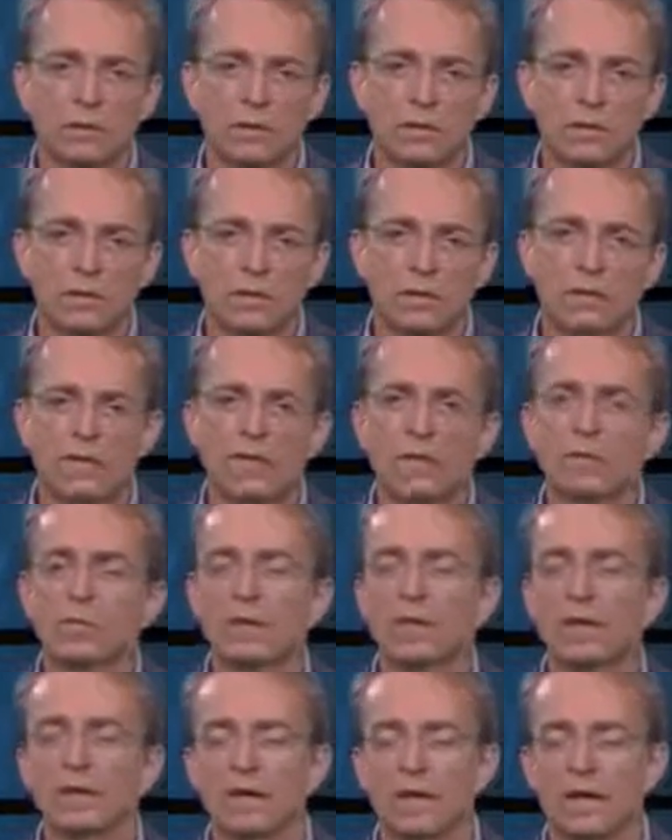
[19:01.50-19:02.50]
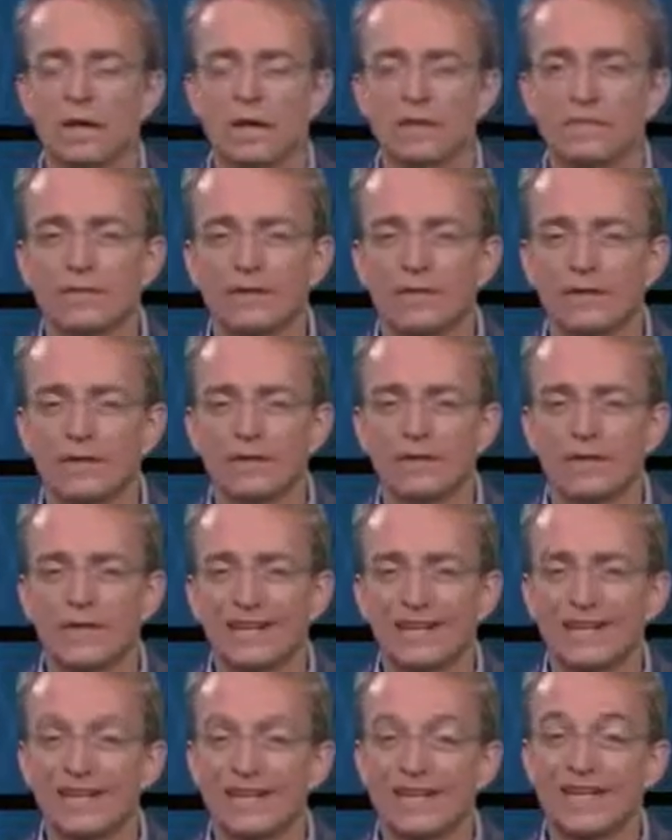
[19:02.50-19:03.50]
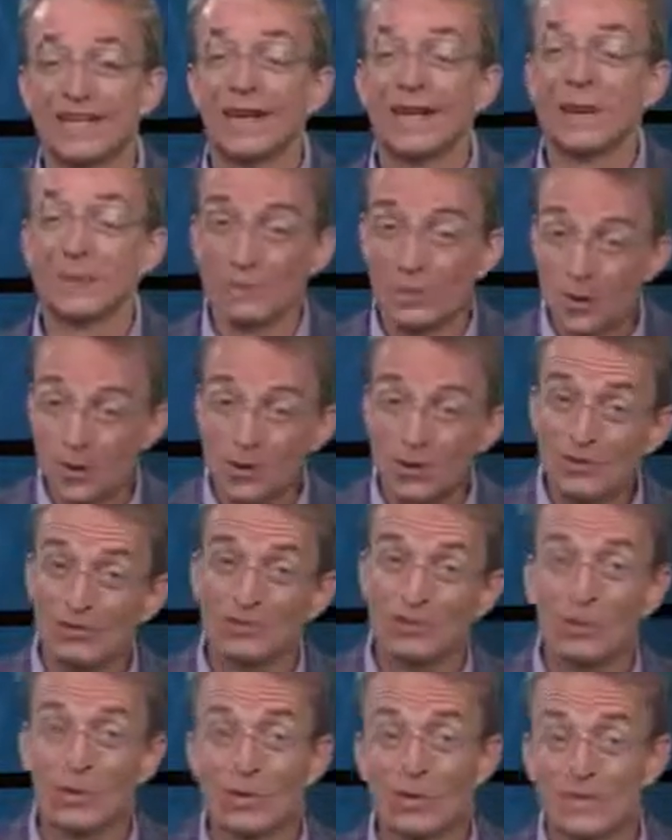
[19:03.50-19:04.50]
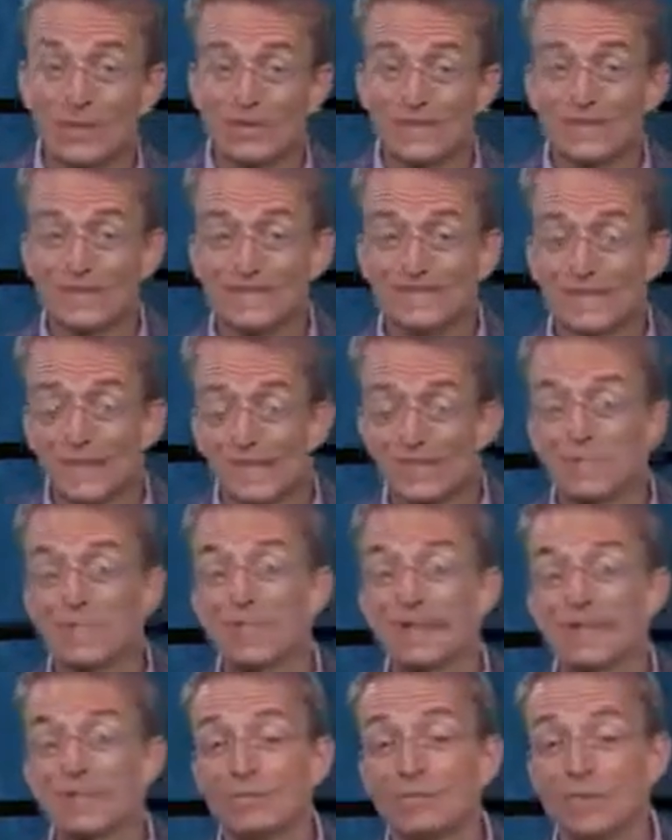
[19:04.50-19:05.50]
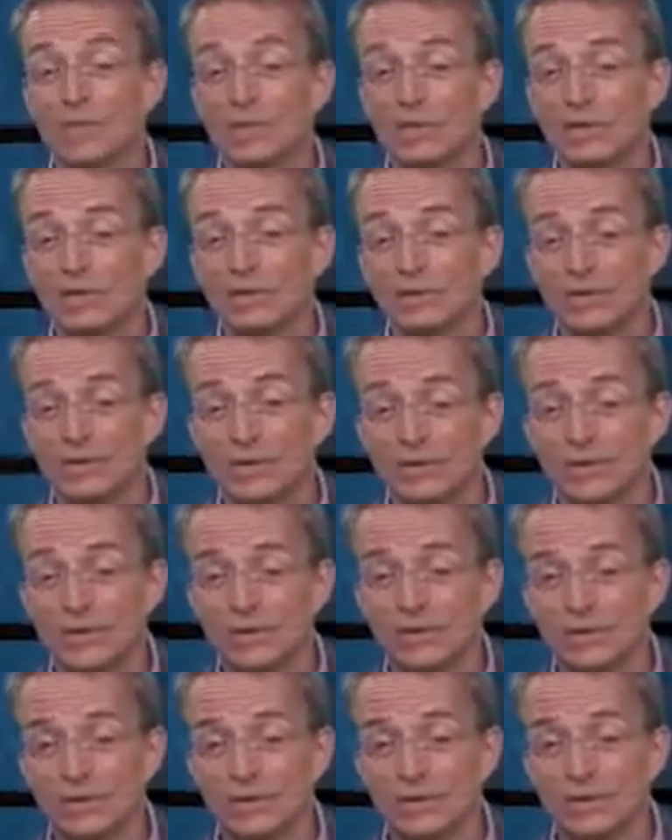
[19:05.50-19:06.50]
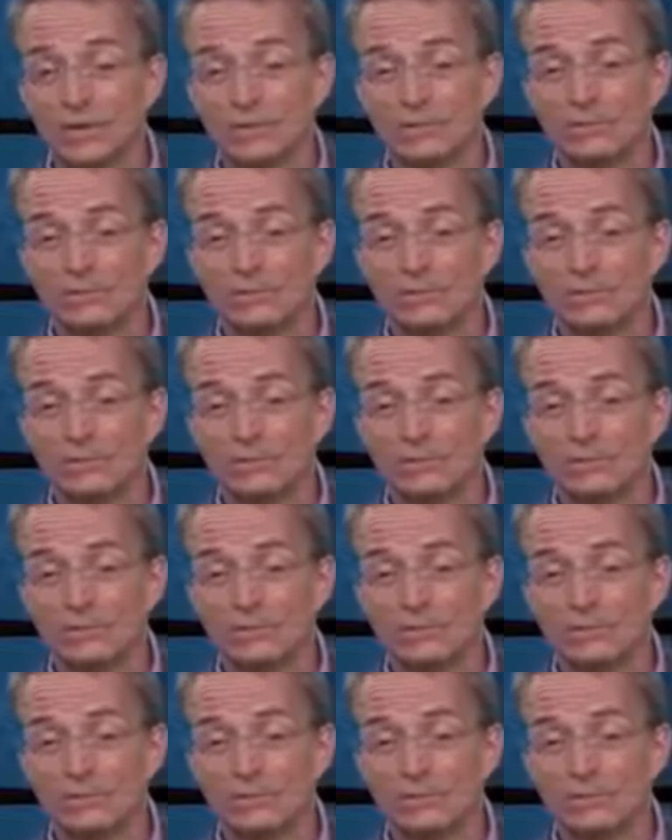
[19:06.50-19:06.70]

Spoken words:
that are VMware Cloud Verified, and we're looking forward to have many more in the future.